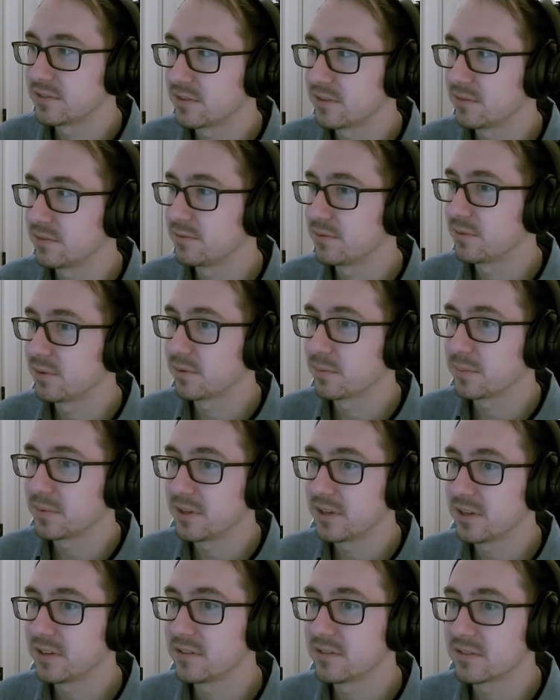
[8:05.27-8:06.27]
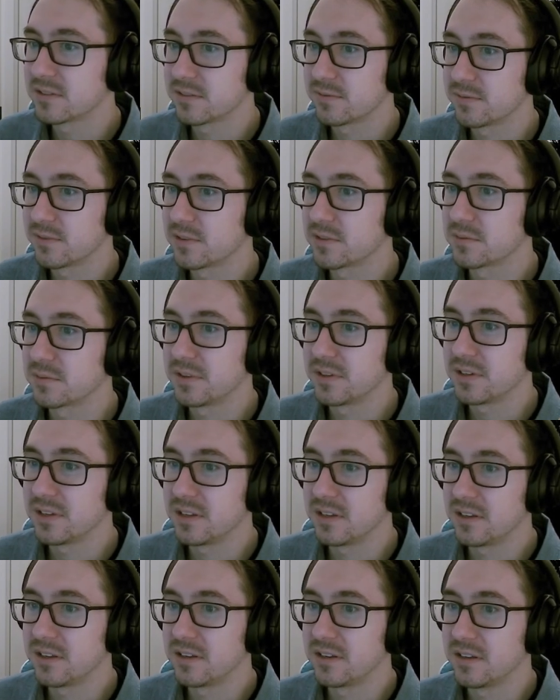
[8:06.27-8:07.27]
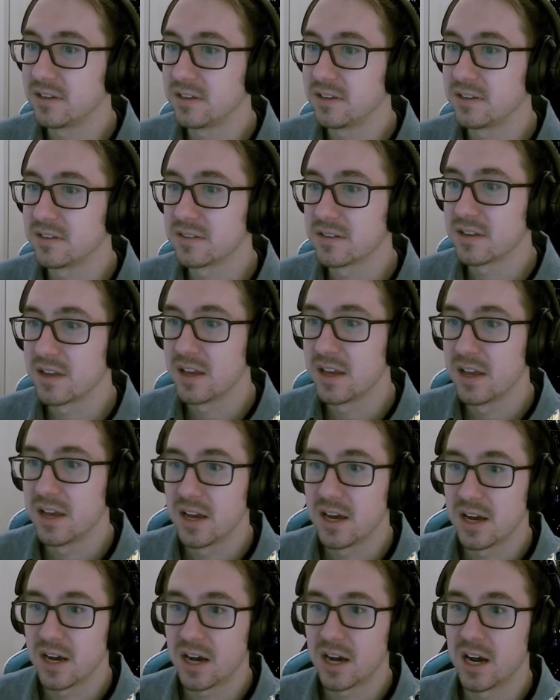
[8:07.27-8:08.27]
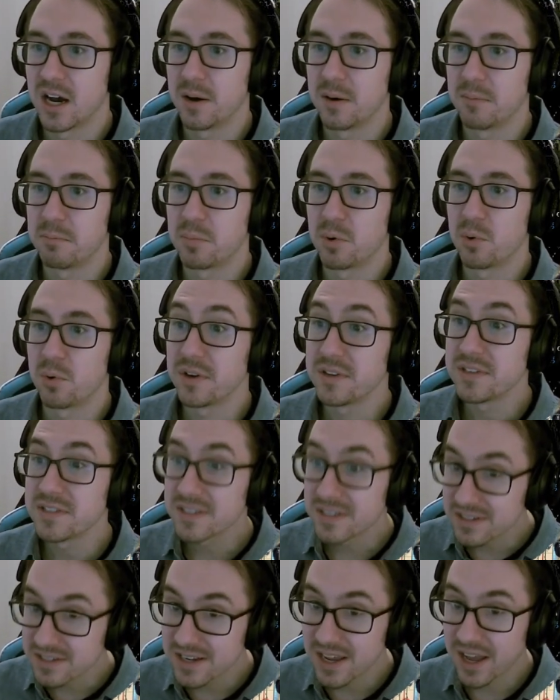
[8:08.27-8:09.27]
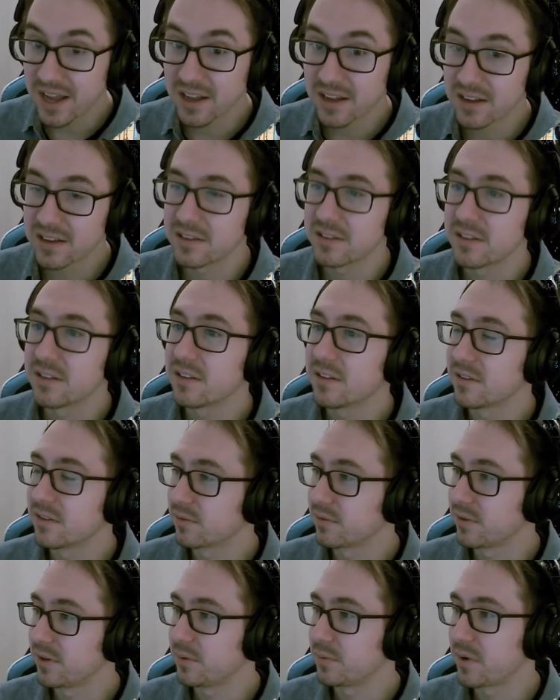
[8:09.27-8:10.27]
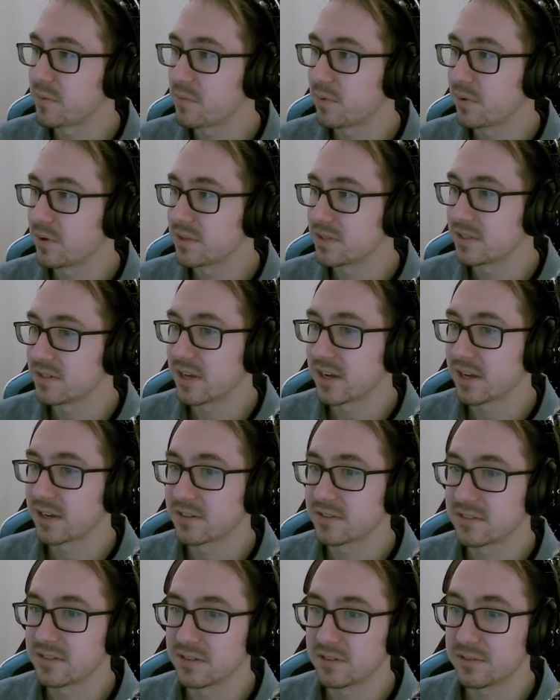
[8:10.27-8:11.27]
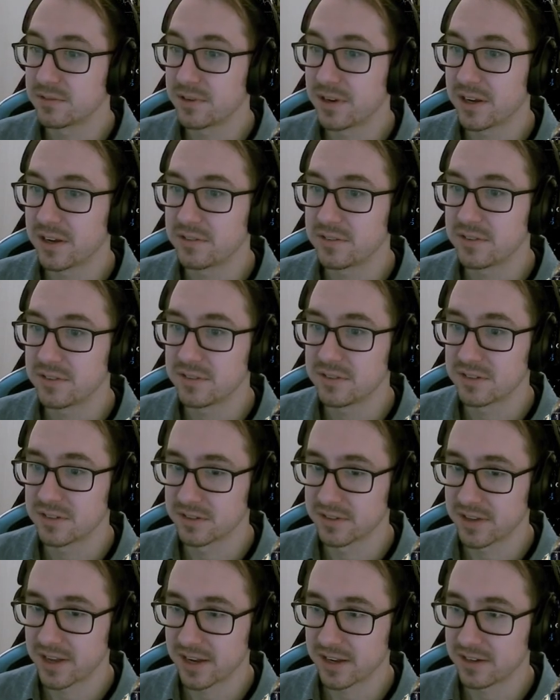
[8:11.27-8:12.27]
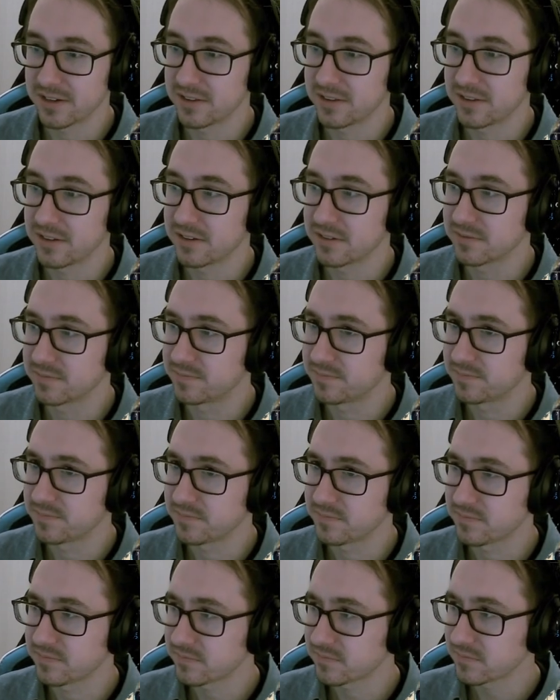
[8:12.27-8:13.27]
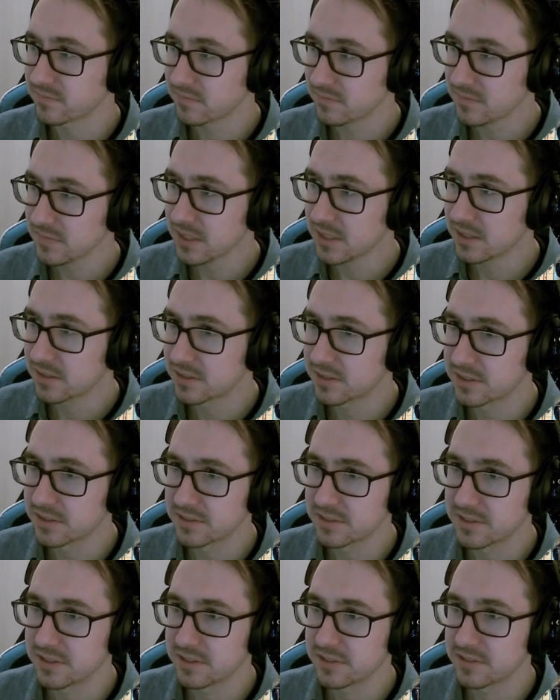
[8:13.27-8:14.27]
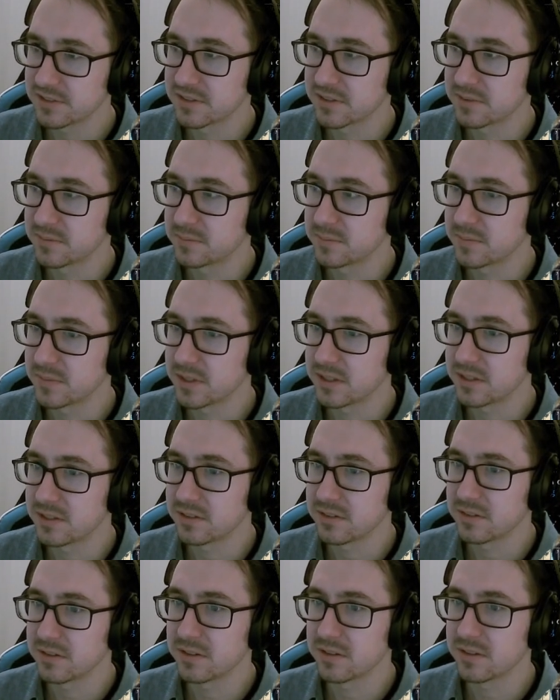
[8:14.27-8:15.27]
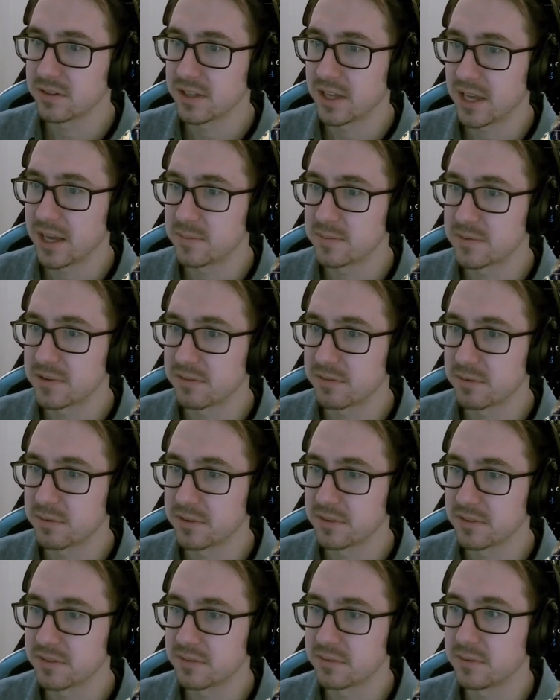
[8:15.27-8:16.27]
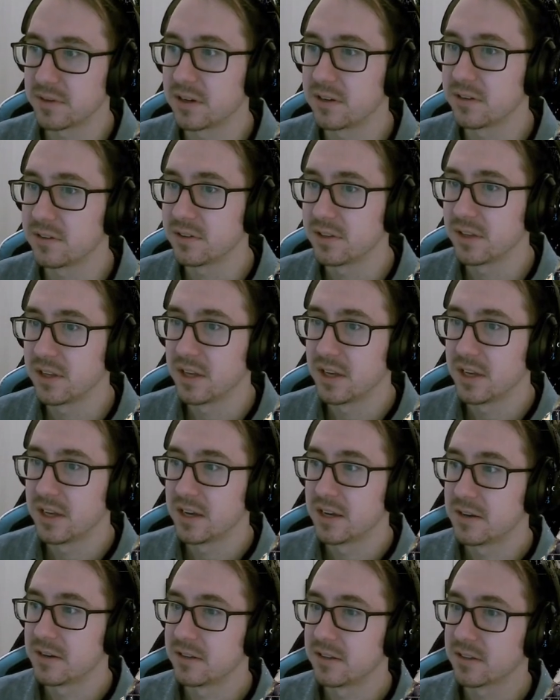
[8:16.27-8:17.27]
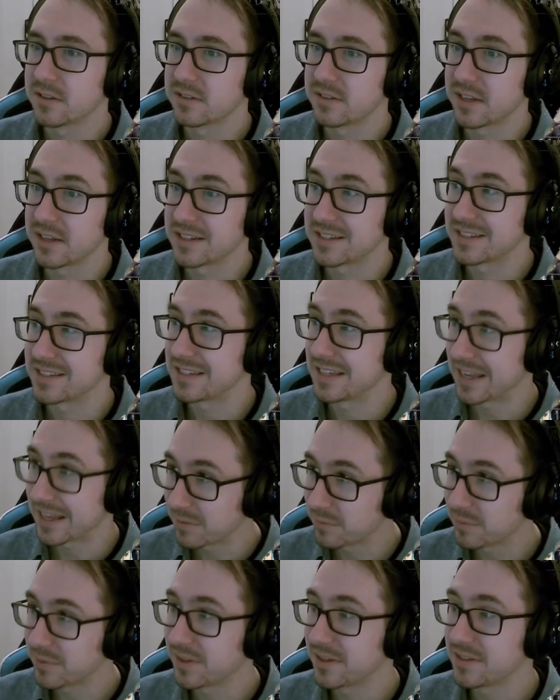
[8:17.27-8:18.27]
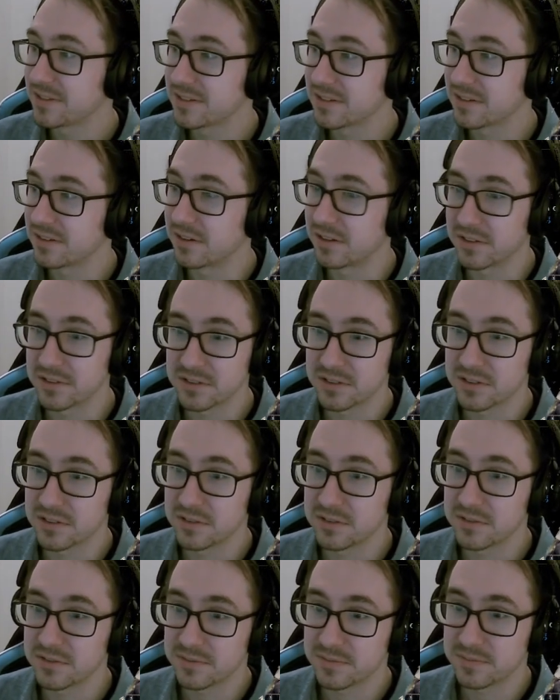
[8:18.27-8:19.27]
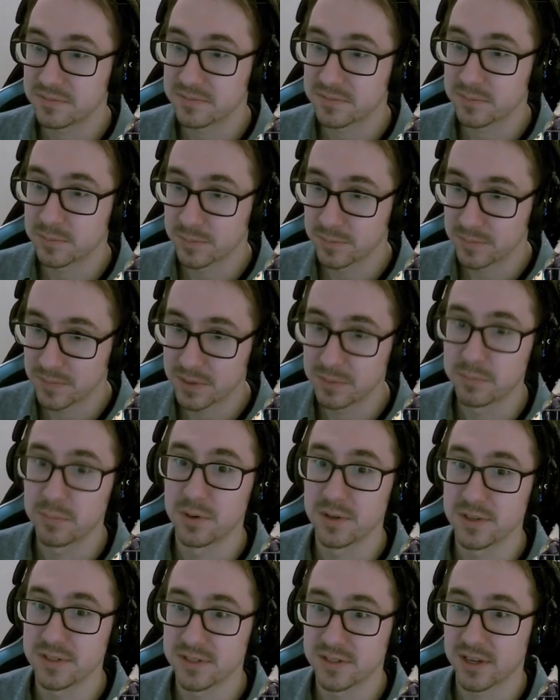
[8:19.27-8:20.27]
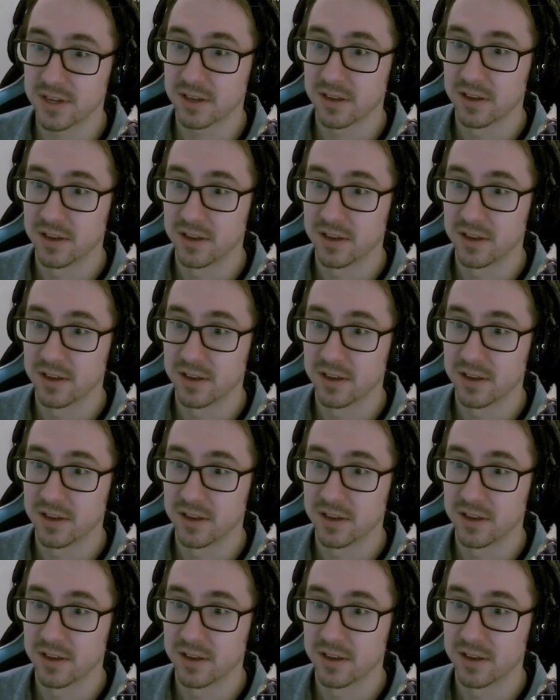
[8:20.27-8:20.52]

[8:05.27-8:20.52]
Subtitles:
through fourth place. First one is Poison deck, green-white Poison deck, still around, still hanging in there, still stealing some games every once in a while. Looks like second place also Poison deck.